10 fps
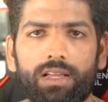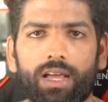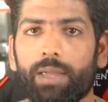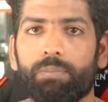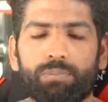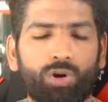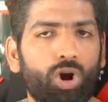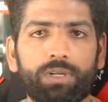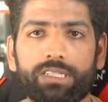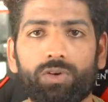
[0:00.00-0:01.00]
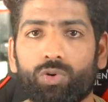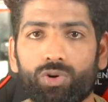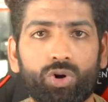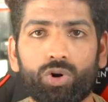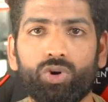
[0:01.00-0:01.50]
I promise I
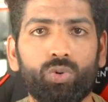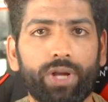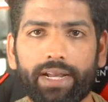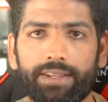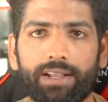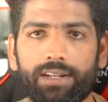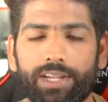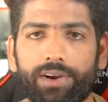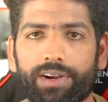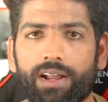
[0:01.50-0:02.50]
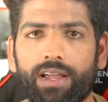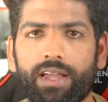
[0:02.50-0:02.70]
won't go too technical here.